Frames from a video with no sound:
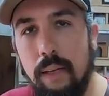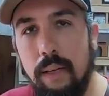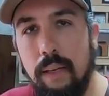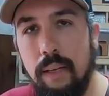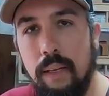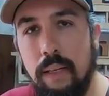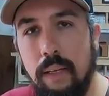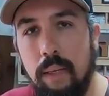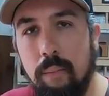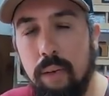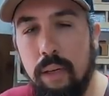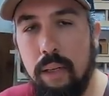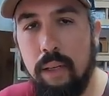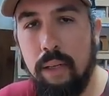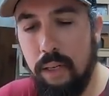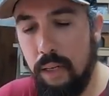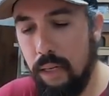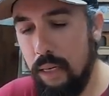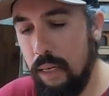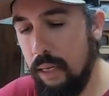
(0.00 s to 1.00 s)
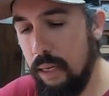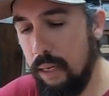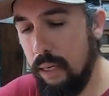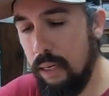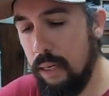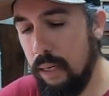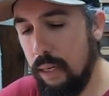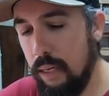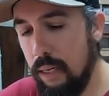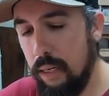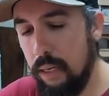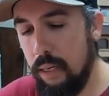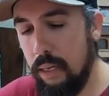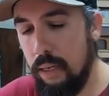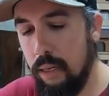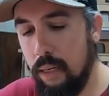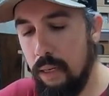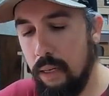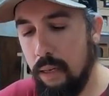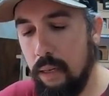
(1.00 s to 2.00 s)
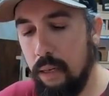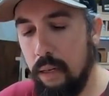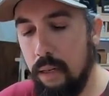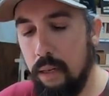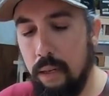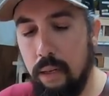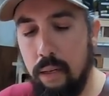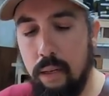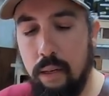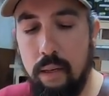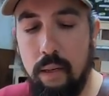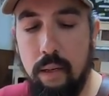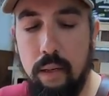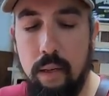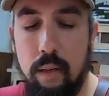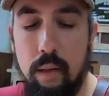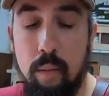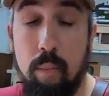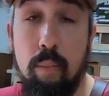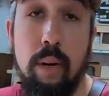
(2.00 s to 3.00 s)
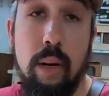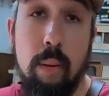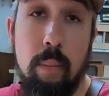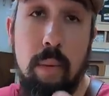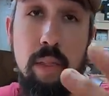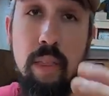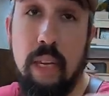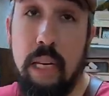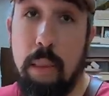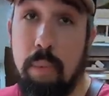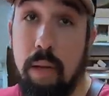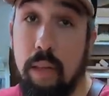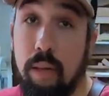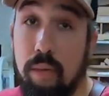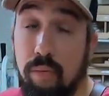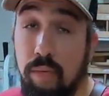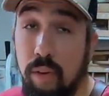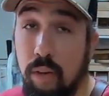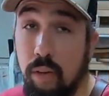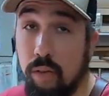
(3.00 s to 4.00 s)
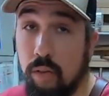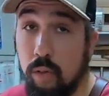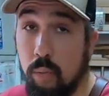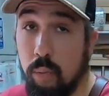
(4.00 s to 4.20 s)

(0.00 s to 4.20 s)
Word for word: handle but, it because it would, it would come out the you know consistently. But but I mean, think about the fiddles